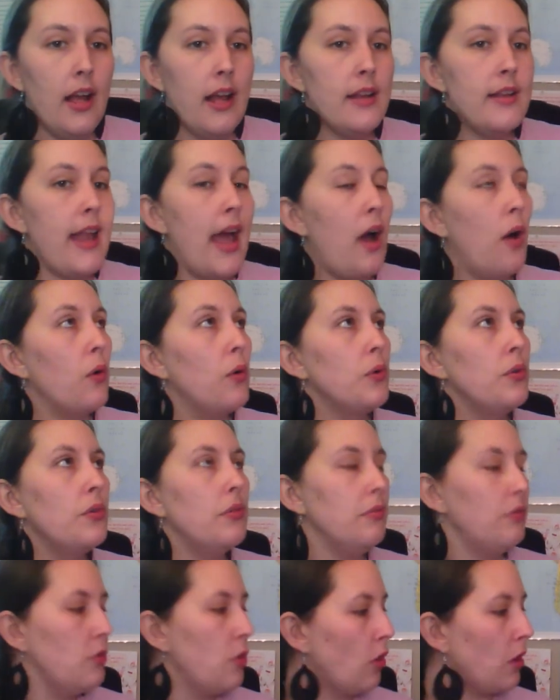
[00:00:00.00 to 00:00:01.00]
Now,
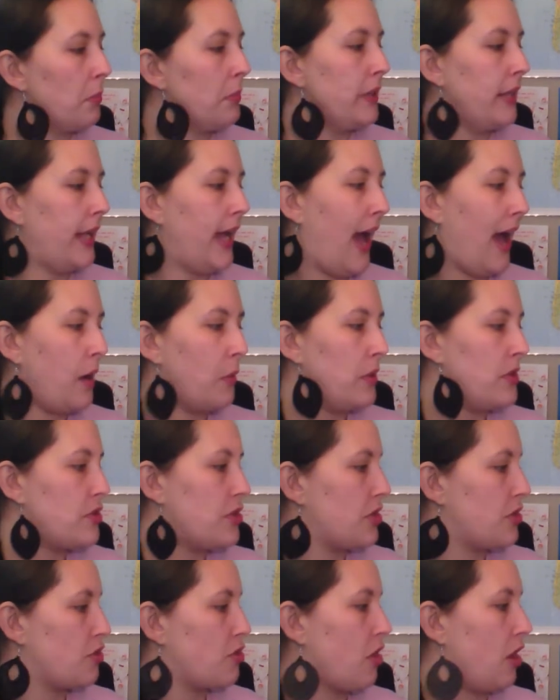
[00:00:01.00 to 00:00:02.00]
normally I would
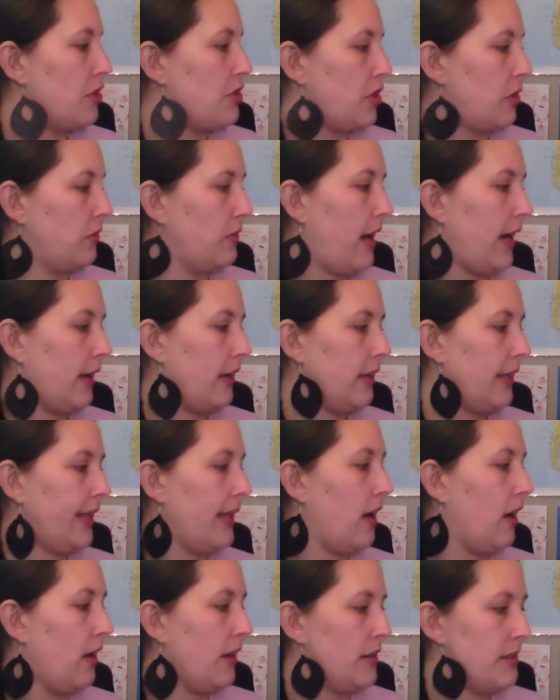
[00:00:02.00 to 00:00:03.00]
just draw directly
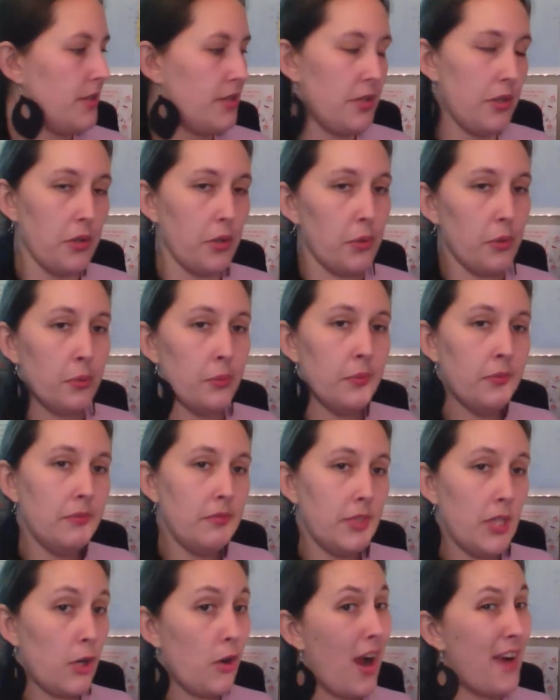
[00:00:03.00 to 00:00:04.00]
onto
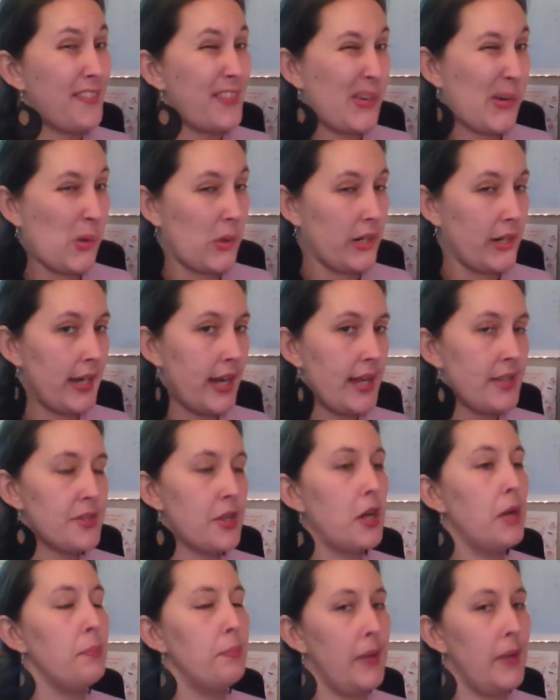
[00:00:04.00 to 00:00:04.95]
the graphic organizer.